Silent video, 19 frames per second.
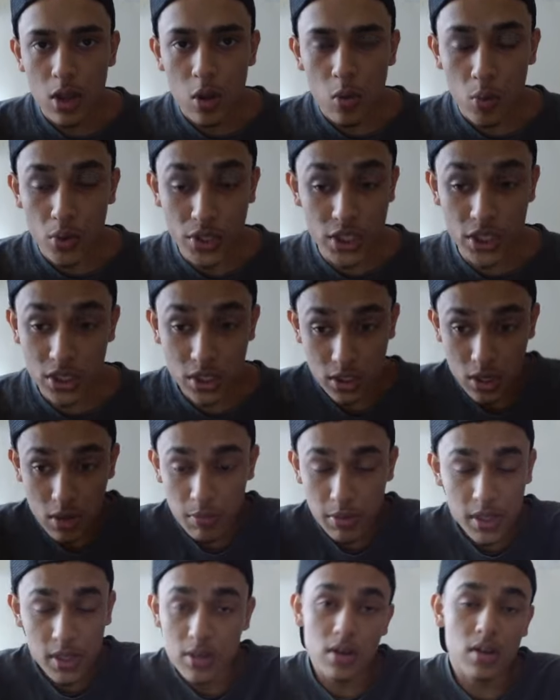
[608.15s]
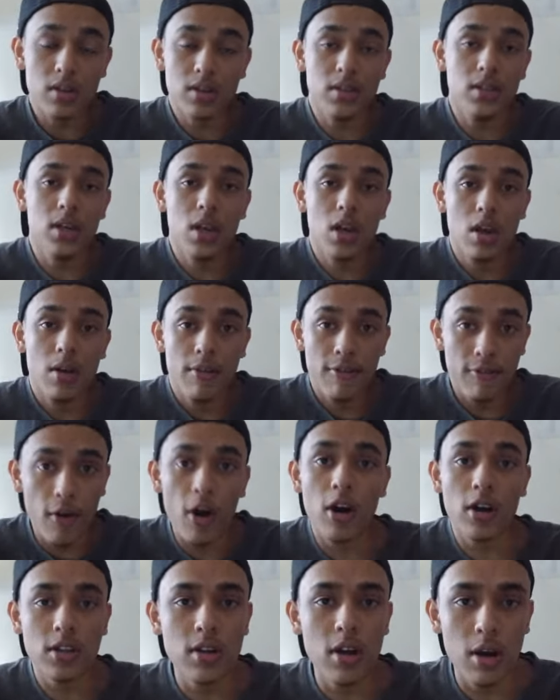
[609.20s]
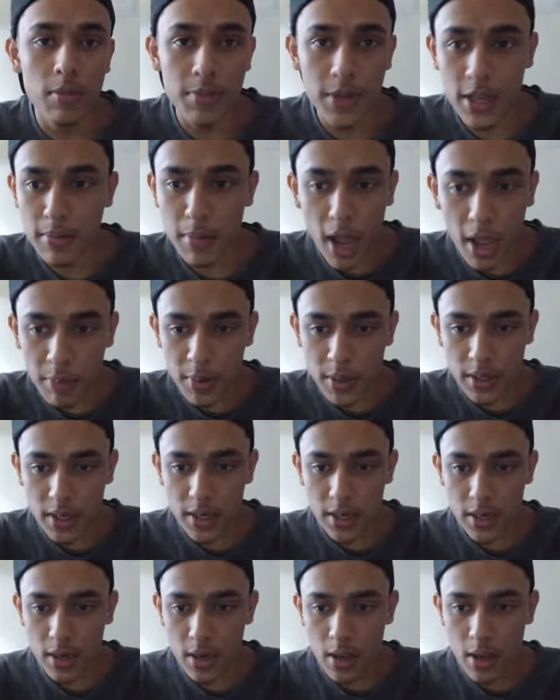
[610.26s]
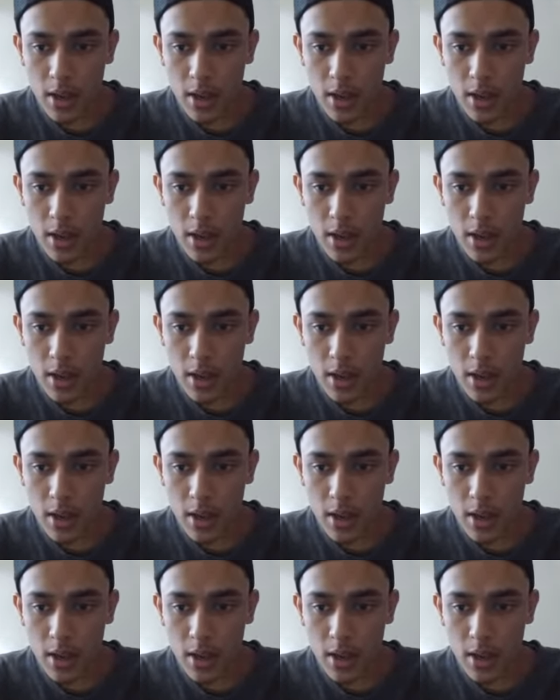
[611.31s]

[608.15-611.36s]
which is just completely fucked up in my opinion